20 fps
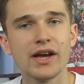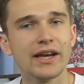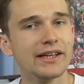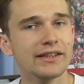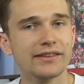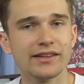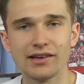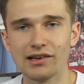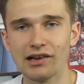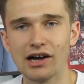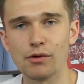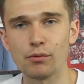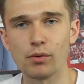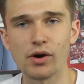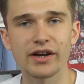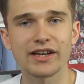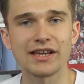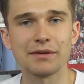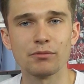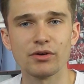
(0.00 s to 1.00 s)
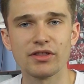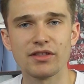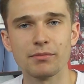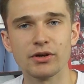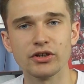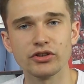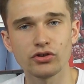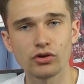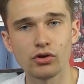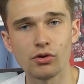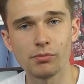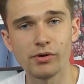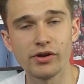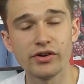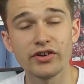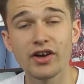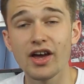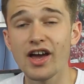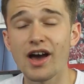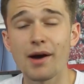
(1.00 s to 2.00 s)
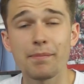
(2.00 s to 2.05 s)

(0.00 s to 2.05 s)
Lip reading: He didn't like working with him at Dortmund.